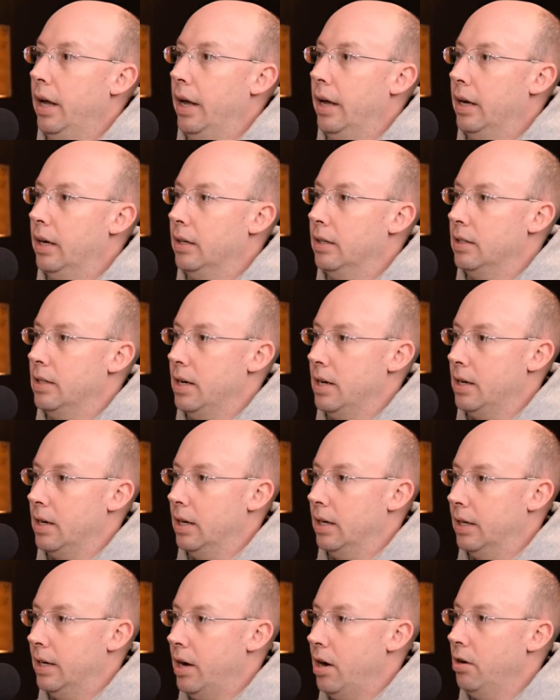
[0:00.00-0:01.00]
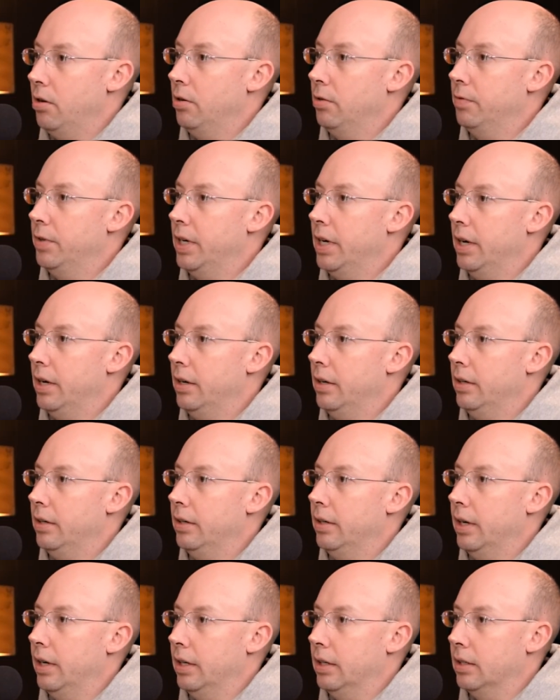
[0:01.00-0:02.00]
and taken care of
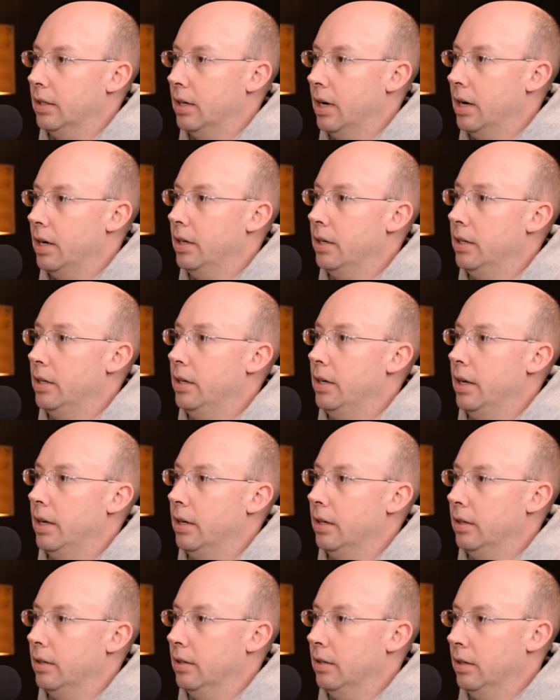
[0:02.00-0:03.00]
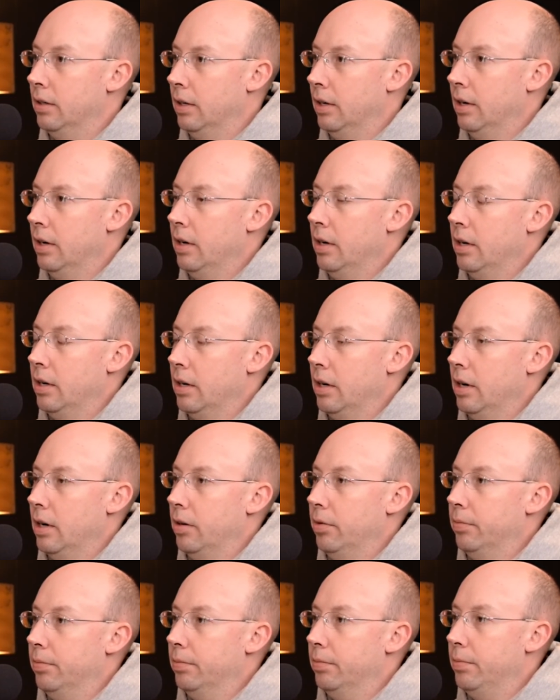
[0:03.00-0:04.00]
again and gutted, and
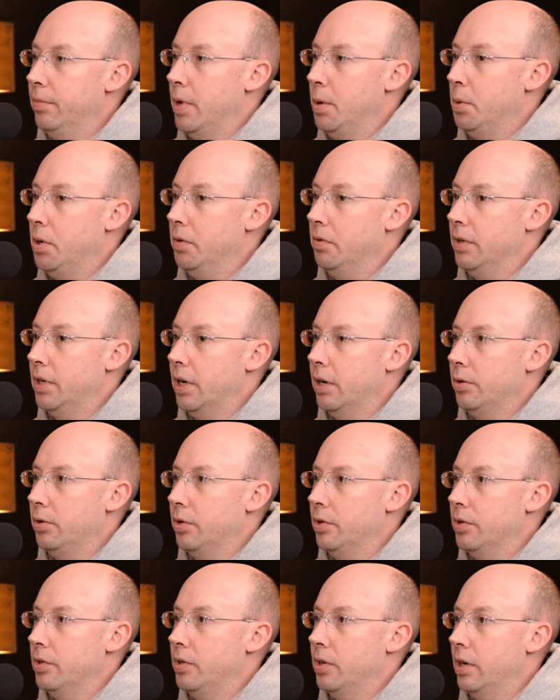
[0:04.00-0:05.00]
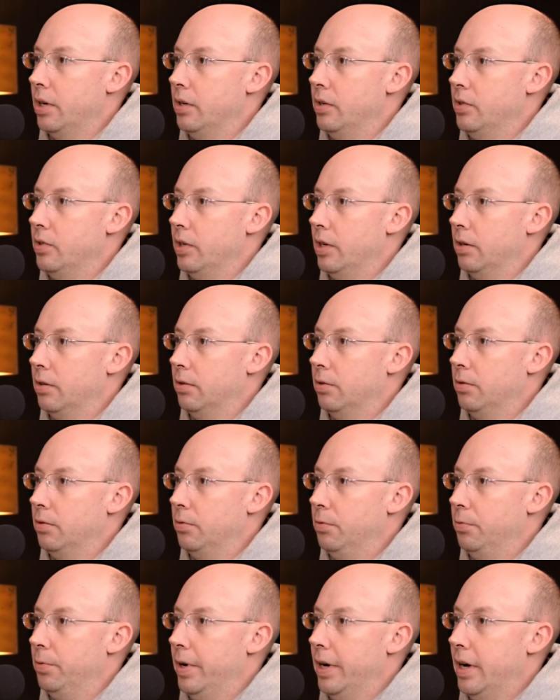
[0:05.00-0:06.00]
maybe even down to the studs, and
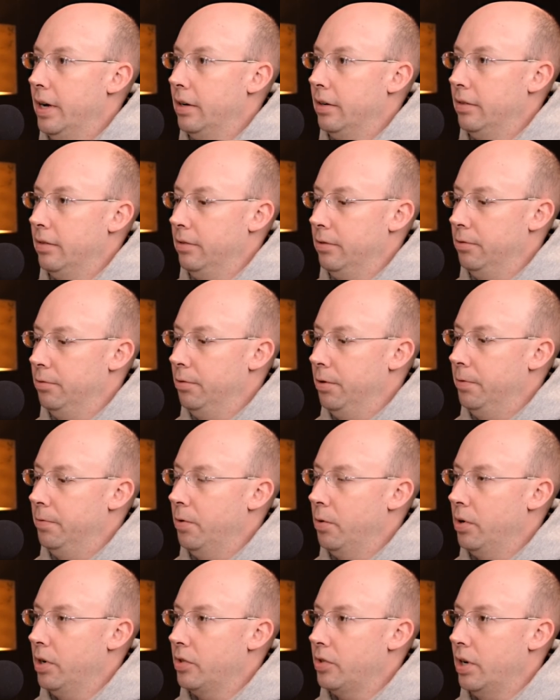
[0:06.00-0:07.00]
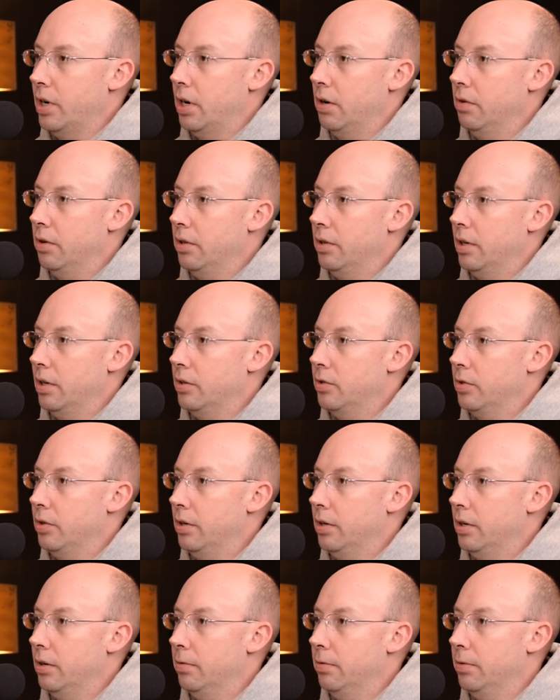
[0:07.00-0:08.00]
refocus on everything so
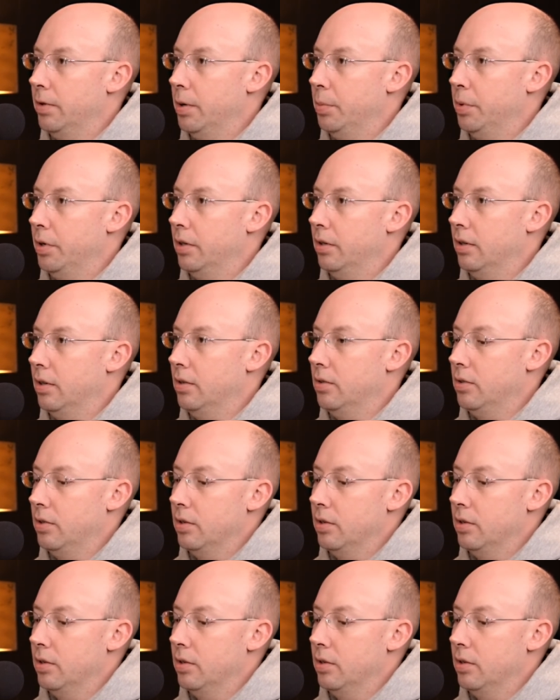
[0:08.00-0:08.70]
you can flip it. This